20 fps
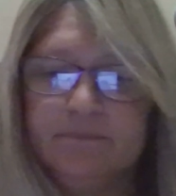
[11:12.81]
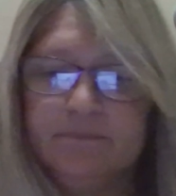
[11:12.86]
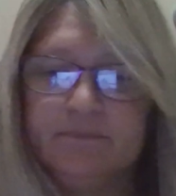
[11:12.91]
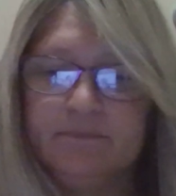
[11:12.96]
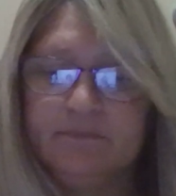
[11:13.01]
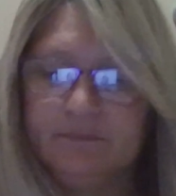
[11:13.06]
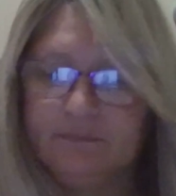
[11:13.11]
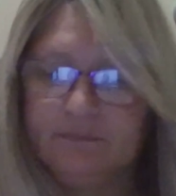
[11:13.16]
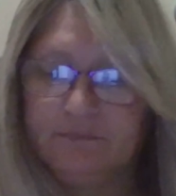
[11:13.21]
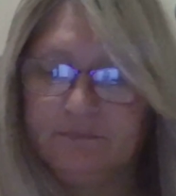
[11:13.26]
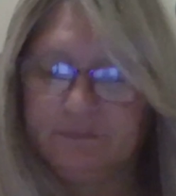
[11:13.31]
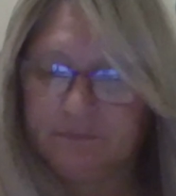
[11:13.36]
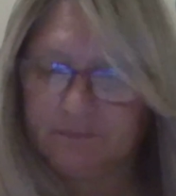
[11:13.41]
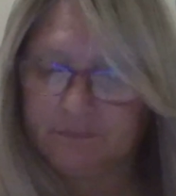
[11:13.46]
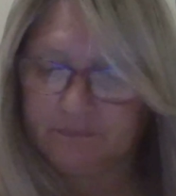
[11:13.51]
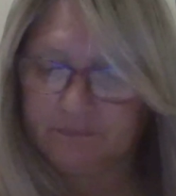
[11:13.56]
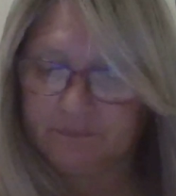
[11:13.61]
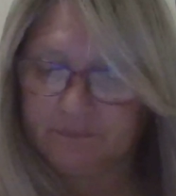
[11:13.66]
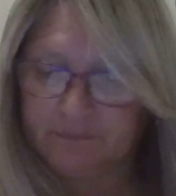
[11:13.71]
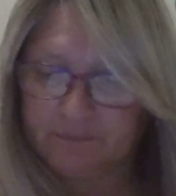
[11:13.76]

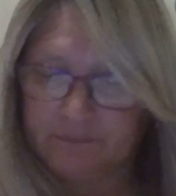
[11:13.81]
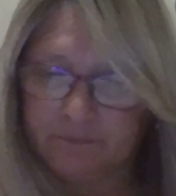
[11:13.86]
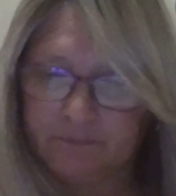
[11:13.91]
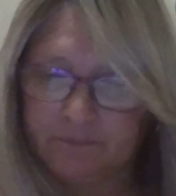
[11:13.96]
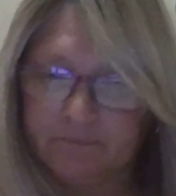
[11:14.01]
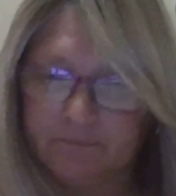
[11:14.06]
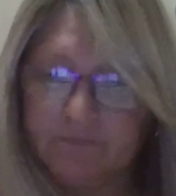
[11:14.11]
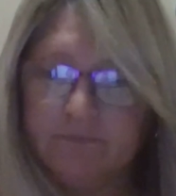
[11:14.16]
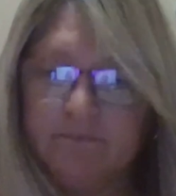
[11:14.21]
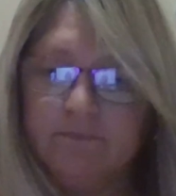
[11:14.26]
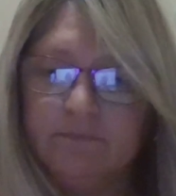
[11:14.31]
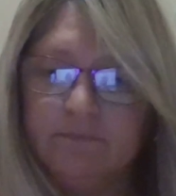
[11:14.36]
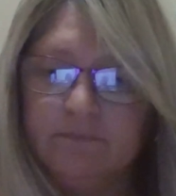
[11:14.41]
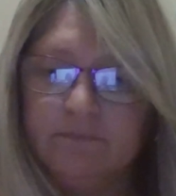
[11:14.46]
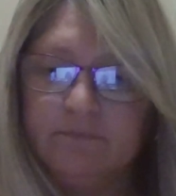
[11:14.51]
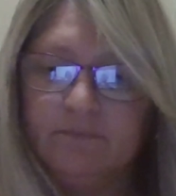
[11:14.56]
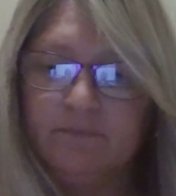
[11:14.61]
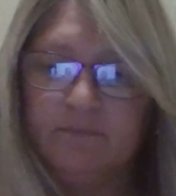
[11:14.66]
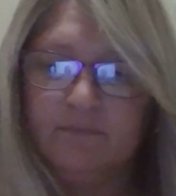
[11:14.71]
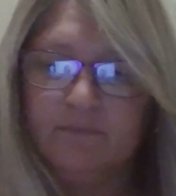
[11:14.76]

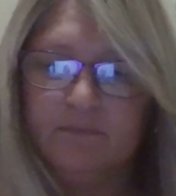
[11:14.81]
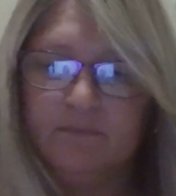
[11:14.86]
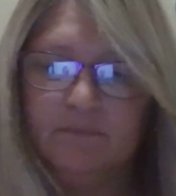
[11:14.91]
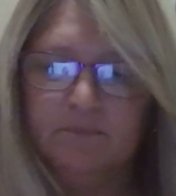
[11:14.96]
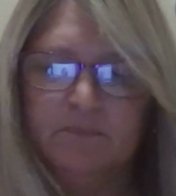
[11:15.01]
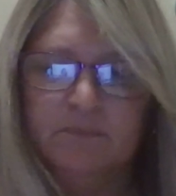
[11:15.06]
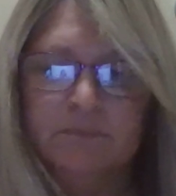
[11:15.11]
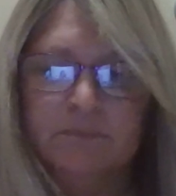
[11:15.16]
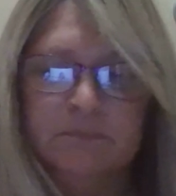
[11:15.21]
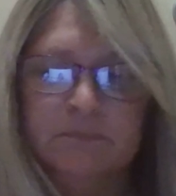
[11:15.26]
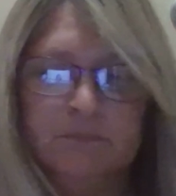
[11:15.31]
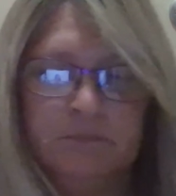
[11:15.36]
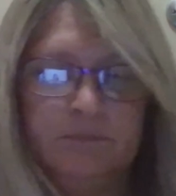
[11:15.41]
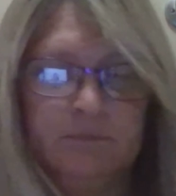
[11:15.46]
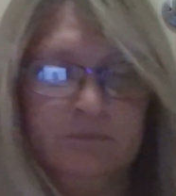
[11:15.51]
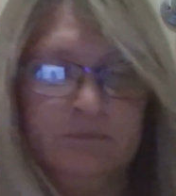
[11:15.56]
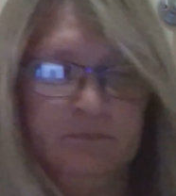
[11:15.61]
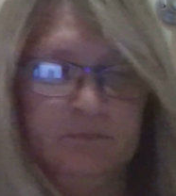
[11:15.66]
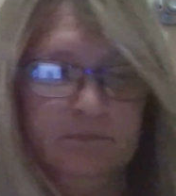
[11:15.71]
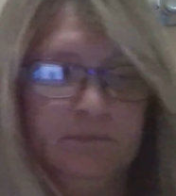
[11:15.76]

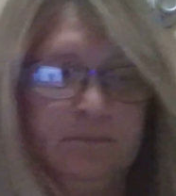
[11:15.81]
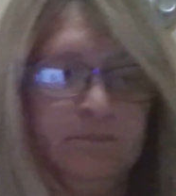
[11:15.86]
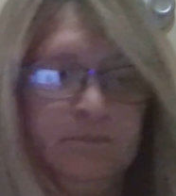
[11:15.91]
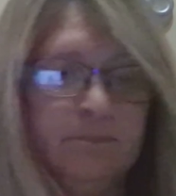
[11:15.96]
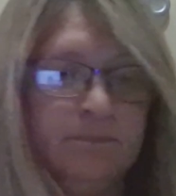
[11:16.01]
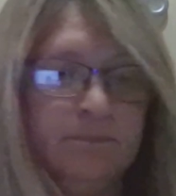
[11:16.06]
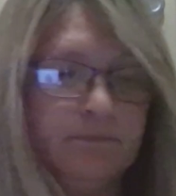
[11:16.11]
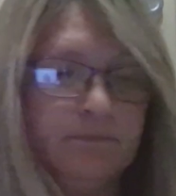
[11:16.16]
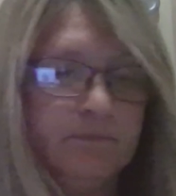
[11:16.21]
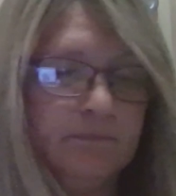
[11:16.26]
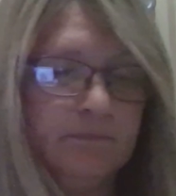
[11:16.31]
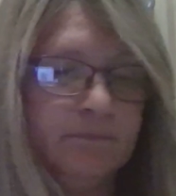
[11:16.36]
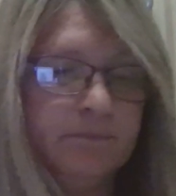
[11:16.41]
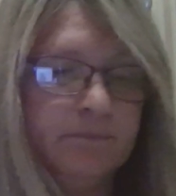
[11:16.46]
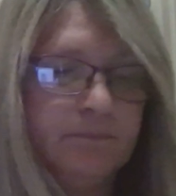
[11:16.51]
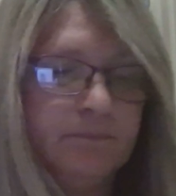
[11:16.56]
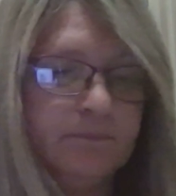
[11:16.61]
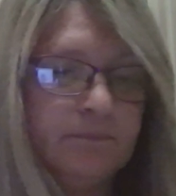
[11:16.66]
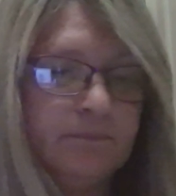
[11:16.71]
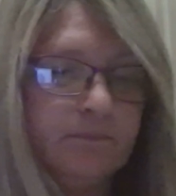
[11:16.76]

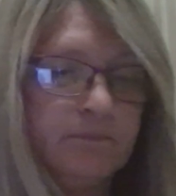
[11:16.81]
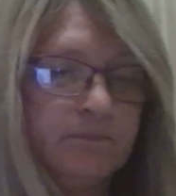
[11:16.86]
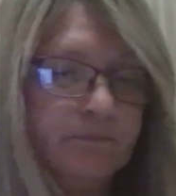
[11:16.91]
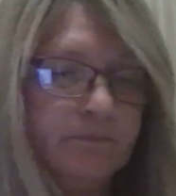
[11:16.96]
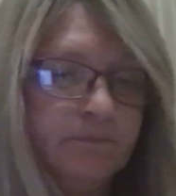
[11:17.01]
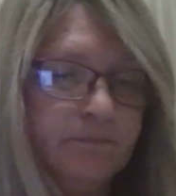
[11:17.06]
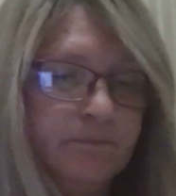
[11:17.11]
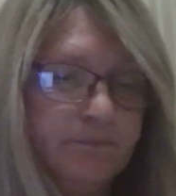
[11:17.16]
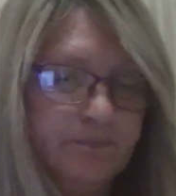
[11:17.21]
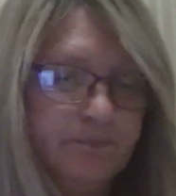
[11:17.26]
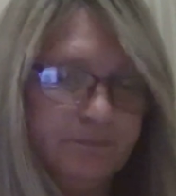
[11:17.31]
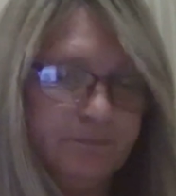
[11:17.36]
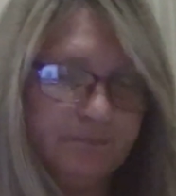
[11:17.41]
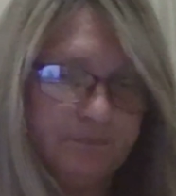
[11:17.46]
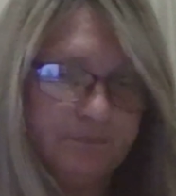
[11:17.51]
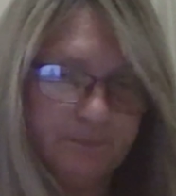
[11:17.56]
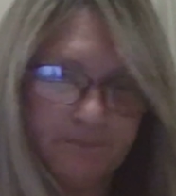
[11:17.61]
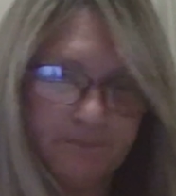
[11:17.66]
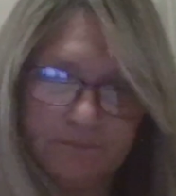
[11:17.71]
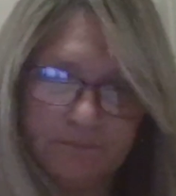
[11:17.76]

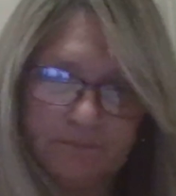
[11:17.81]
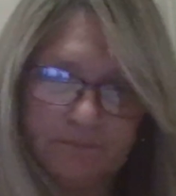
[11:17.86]
No one is speaking in this clip.